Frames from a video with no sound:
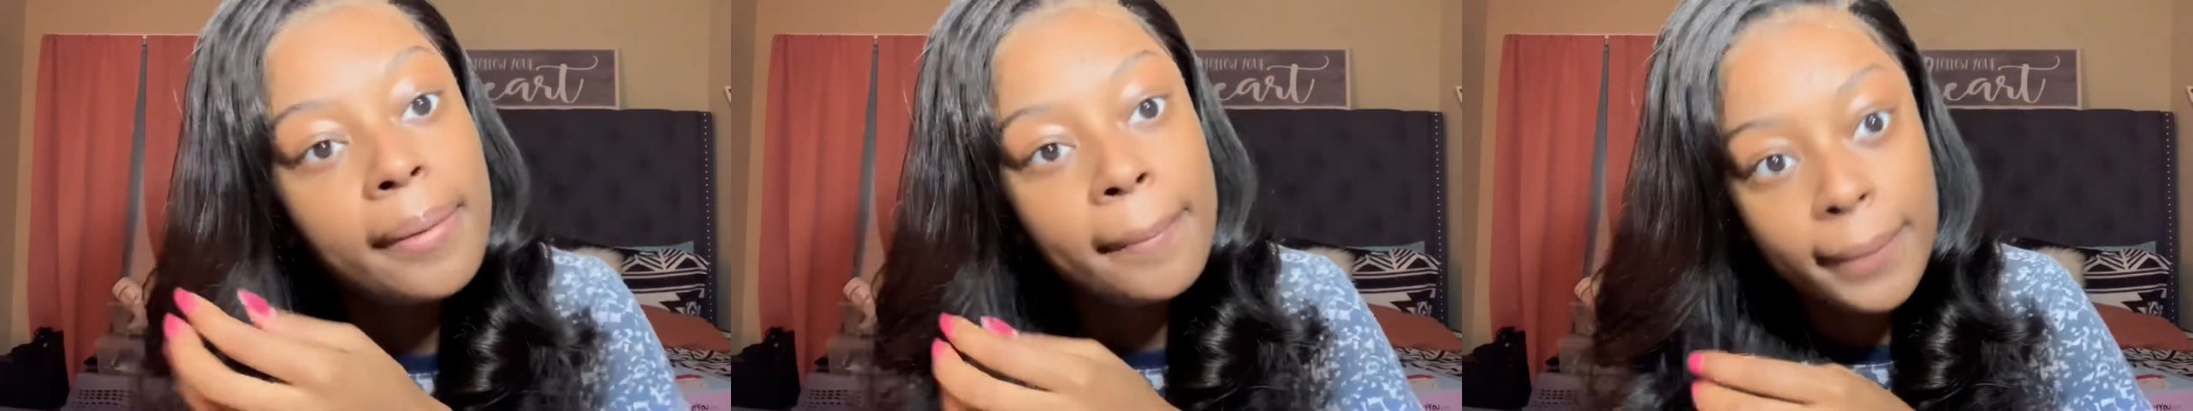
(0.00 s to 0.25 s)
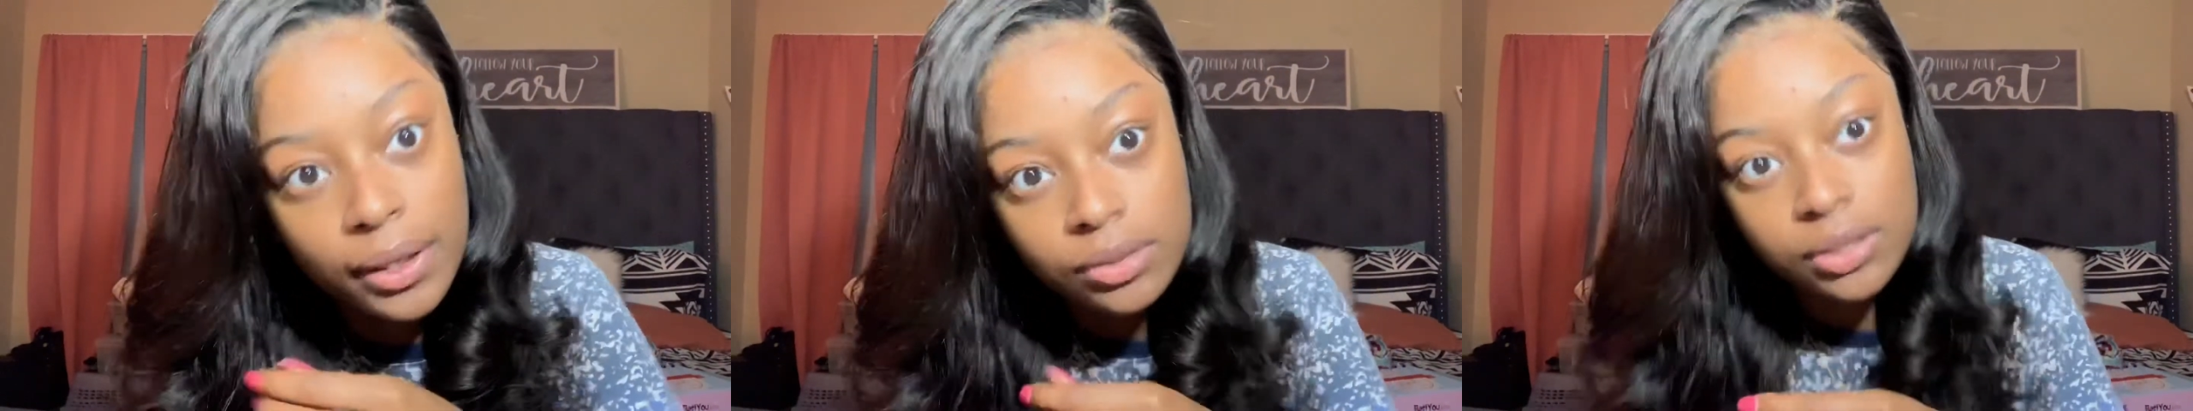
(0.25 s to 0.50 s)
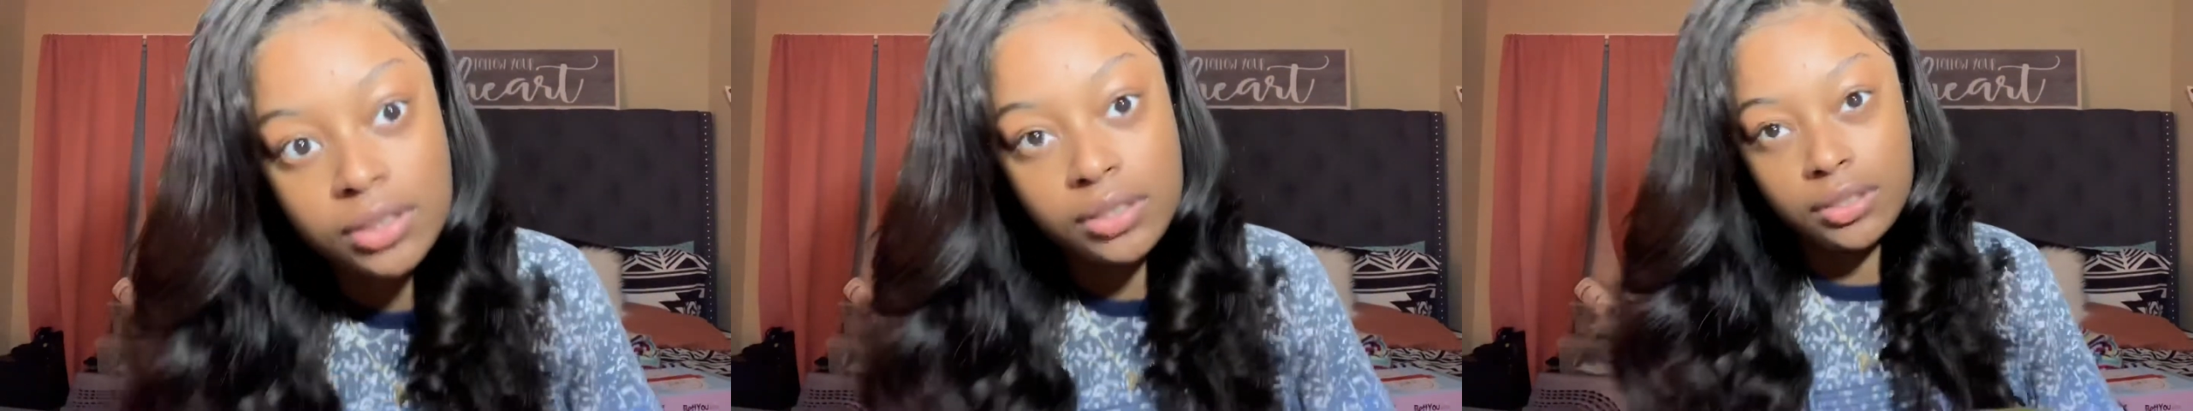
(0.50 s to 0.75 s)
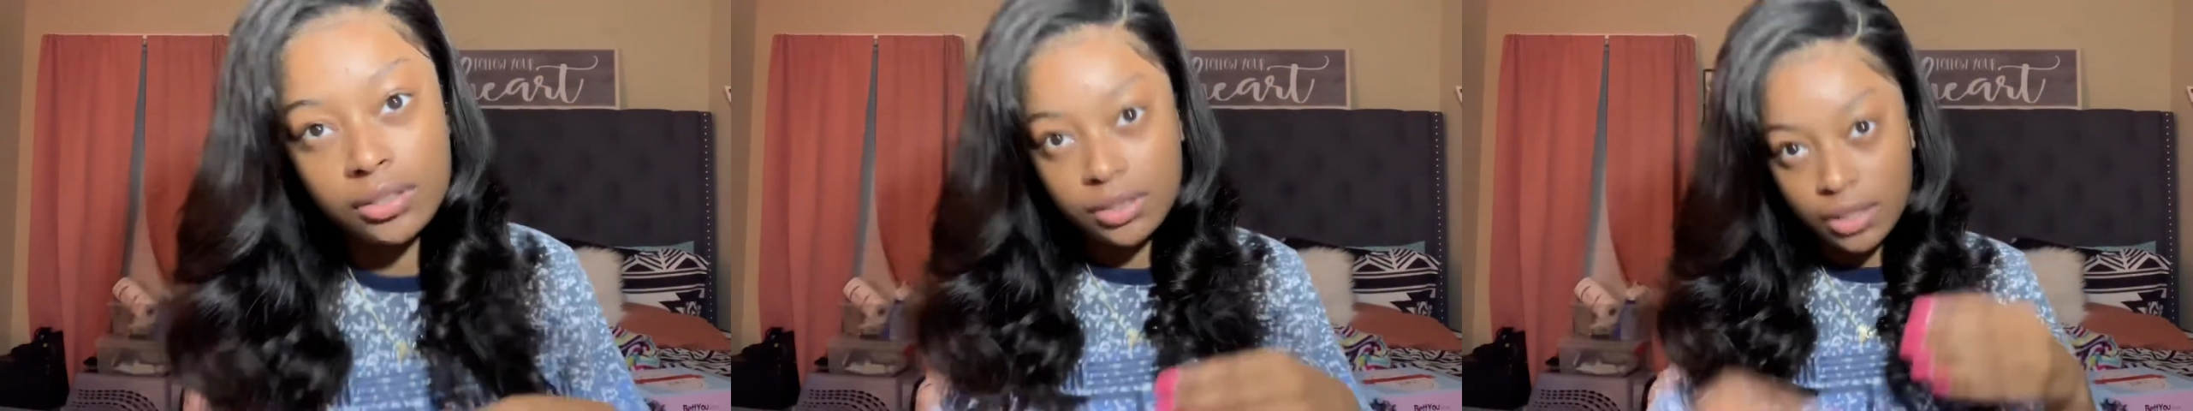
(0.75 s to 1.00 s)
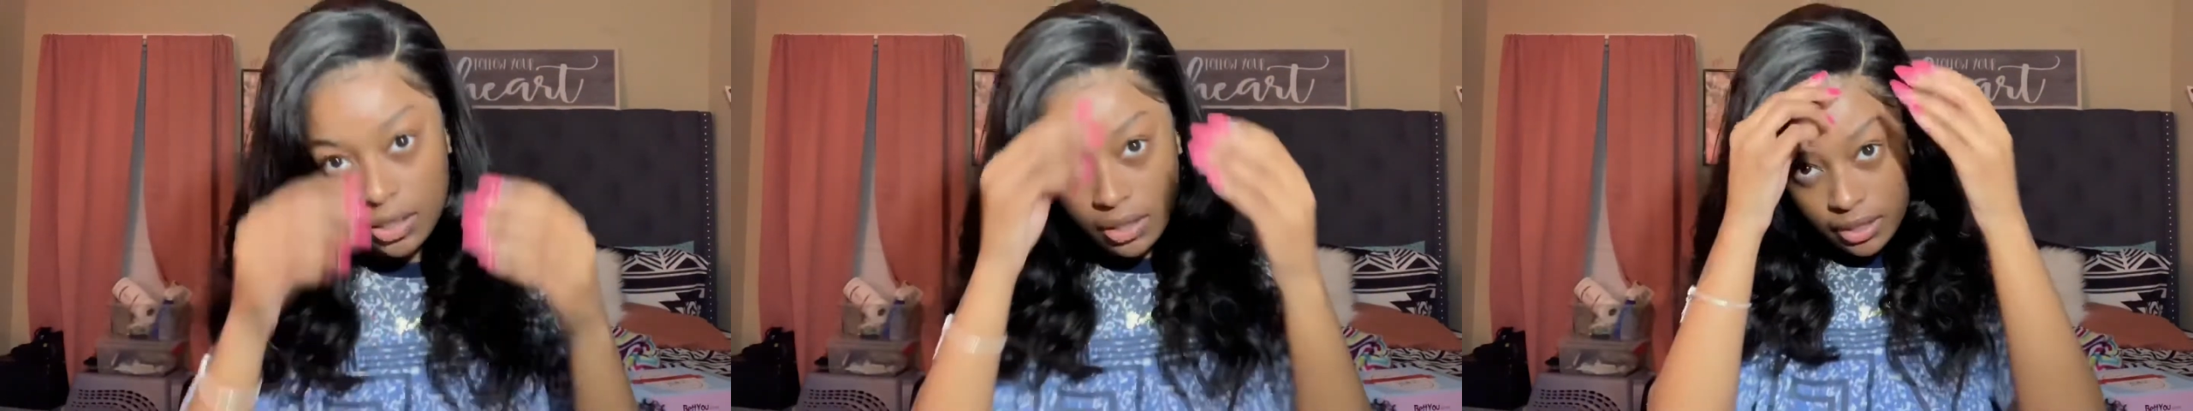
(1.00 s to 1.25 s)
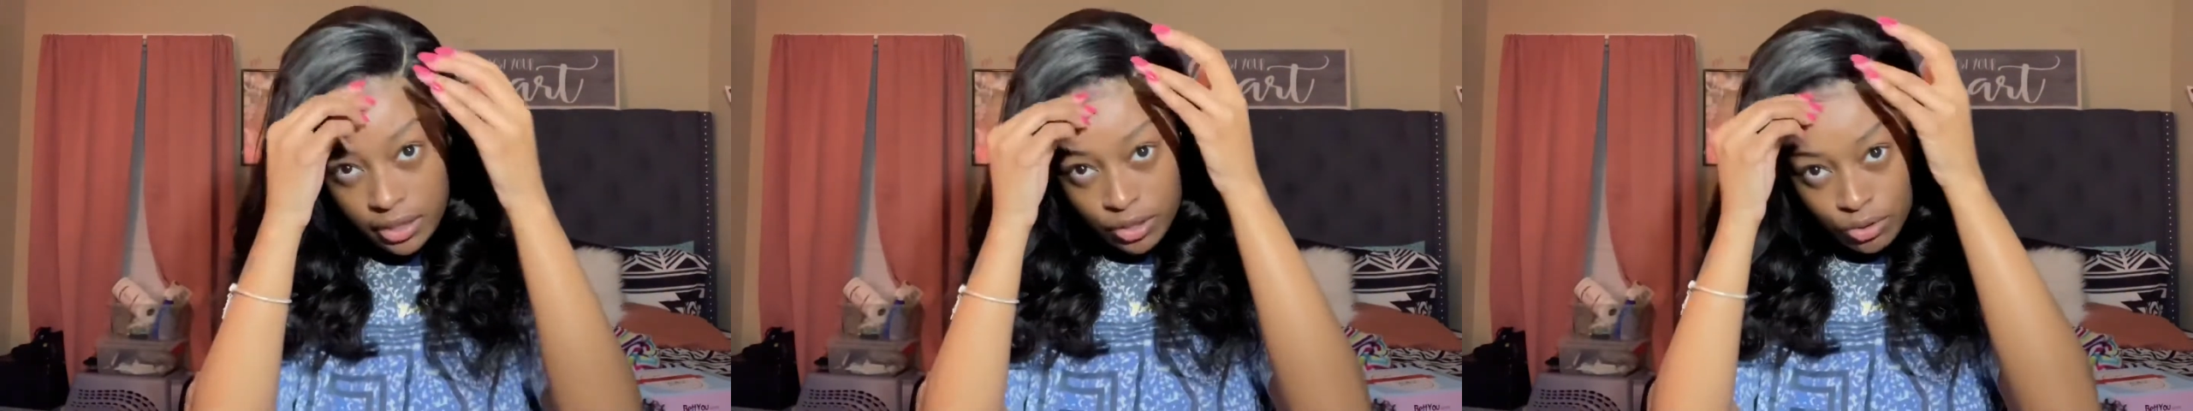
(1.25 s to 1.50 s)
Melted. And
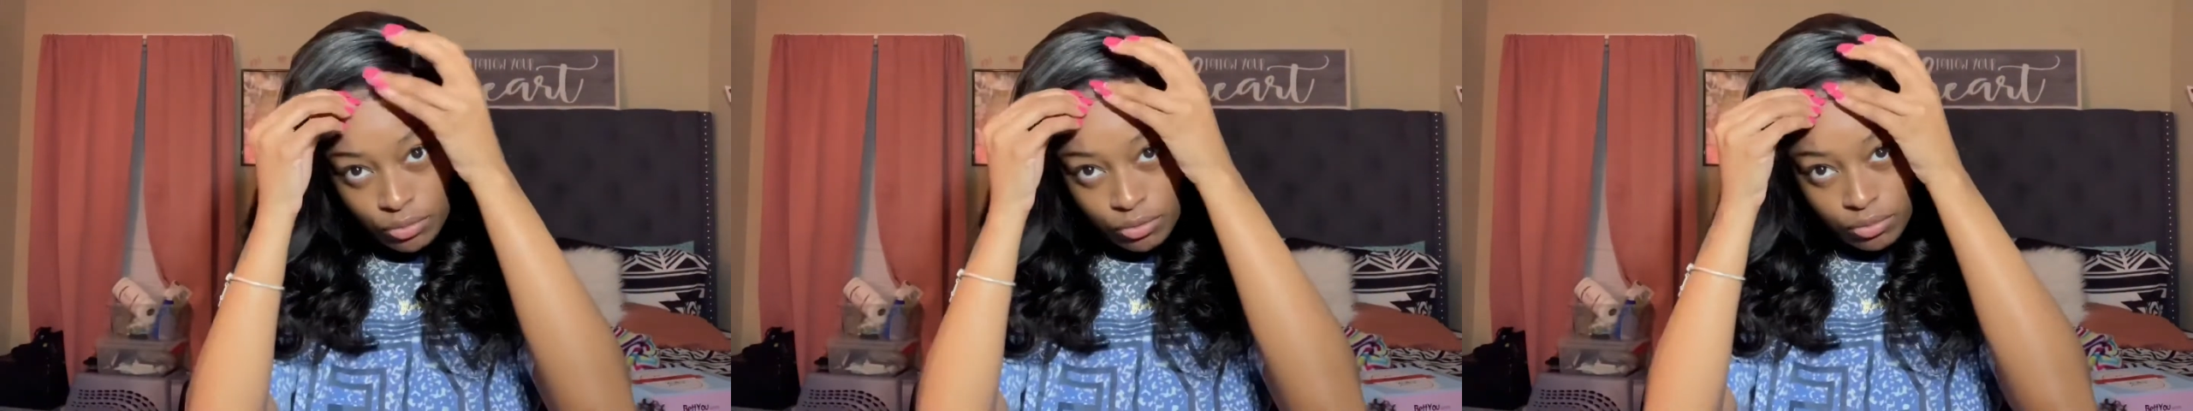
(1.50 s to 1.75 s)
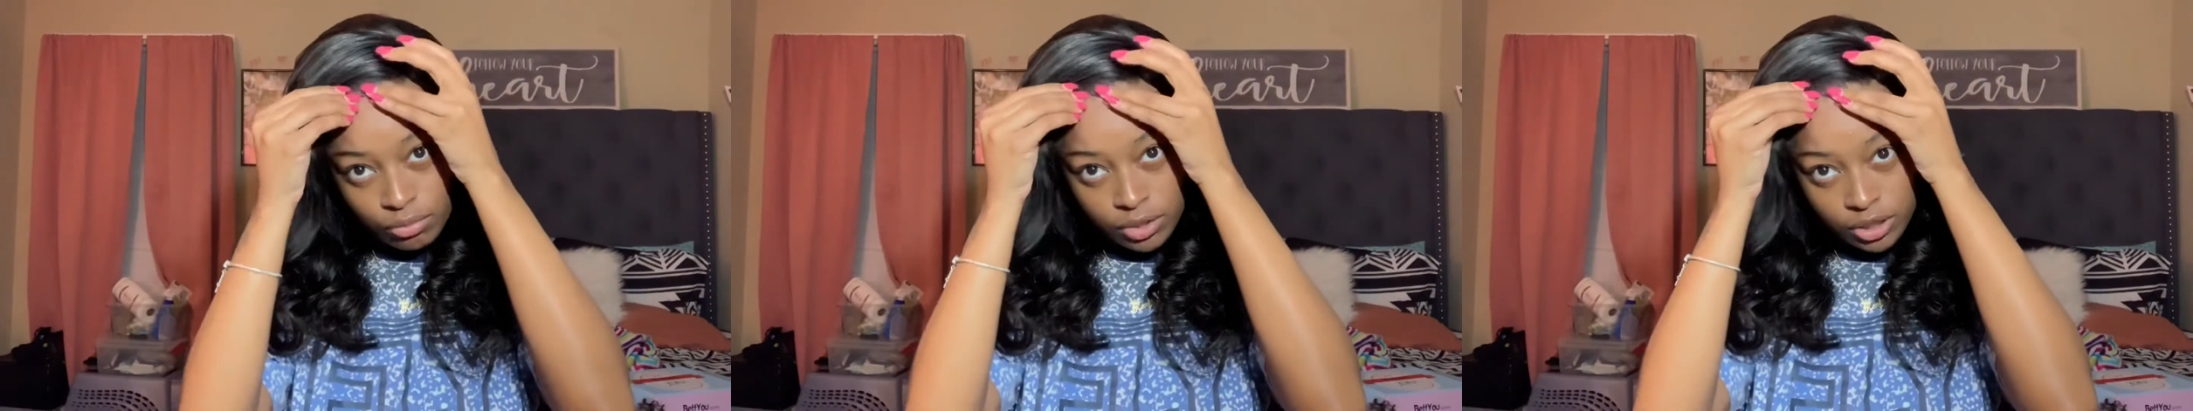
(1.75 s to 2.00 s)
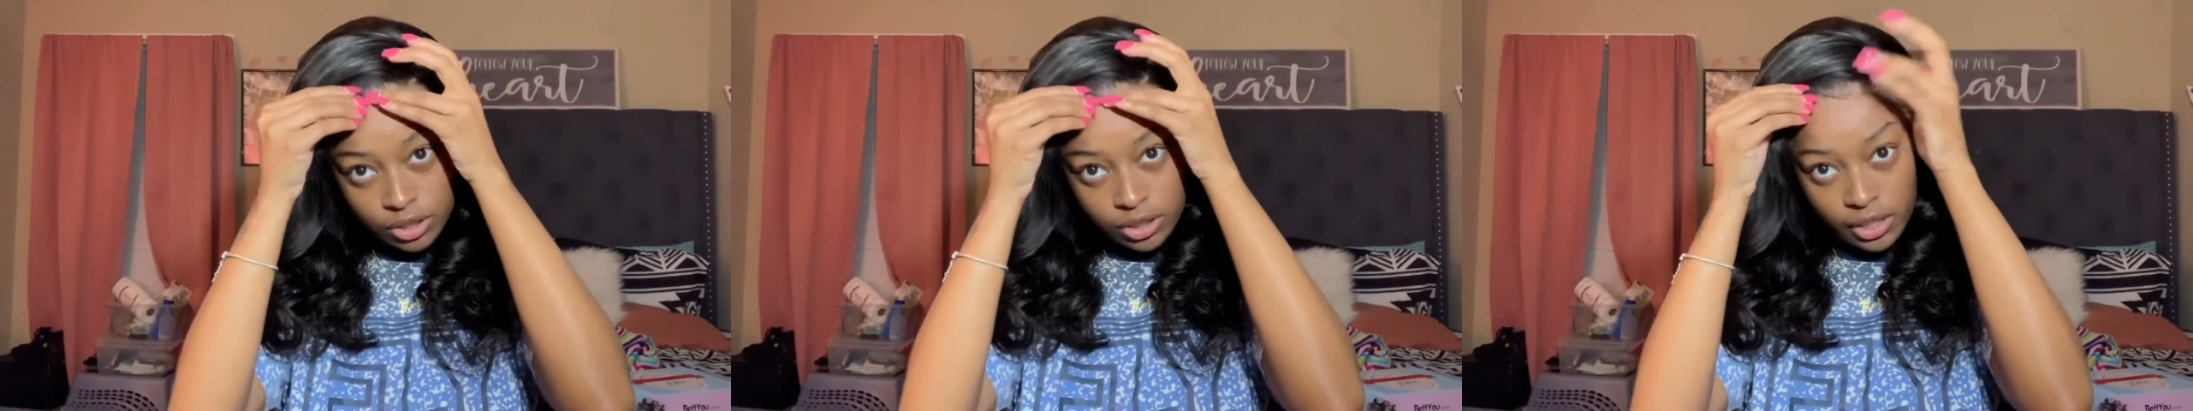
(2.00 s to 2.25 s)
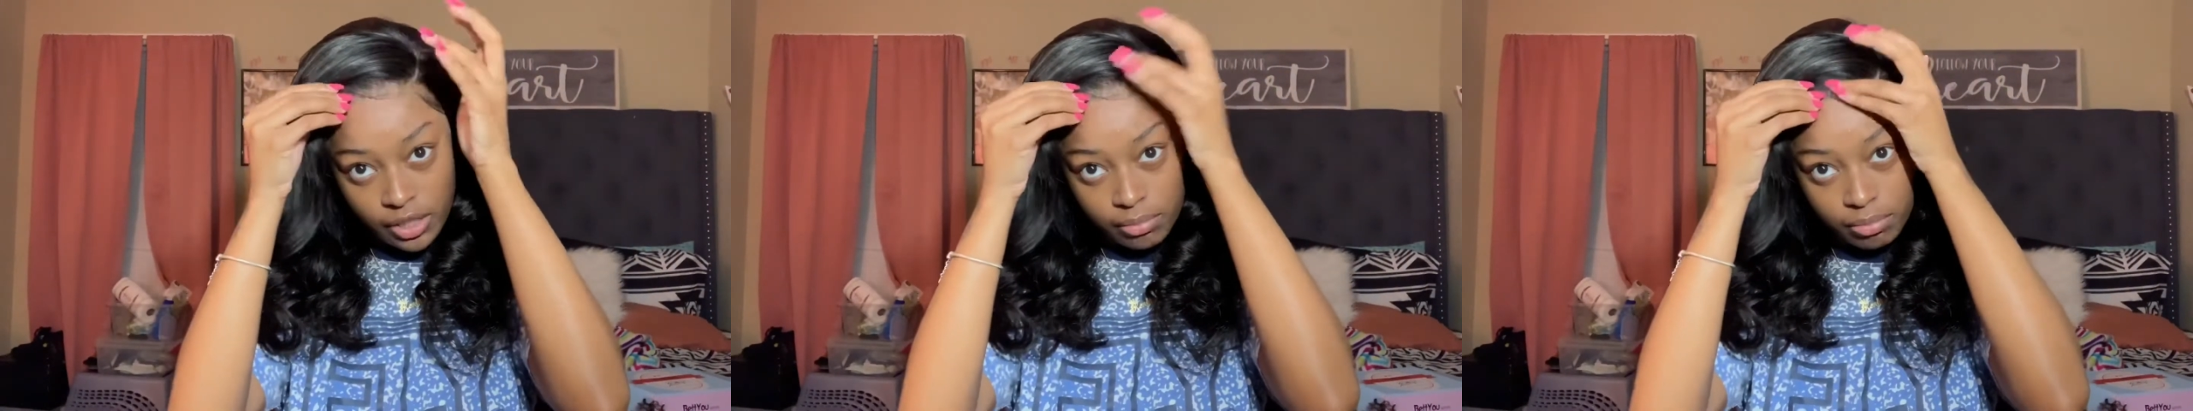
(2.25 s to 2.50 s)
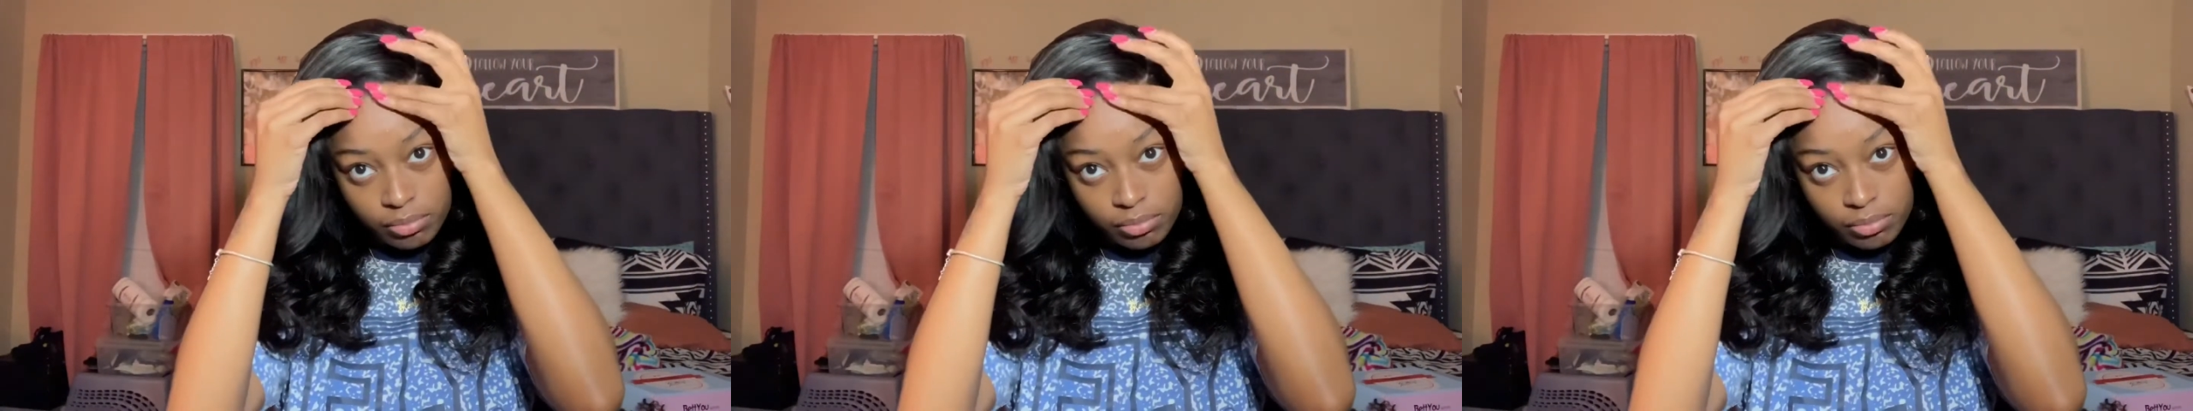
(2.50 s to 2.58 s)
I didn't do too much like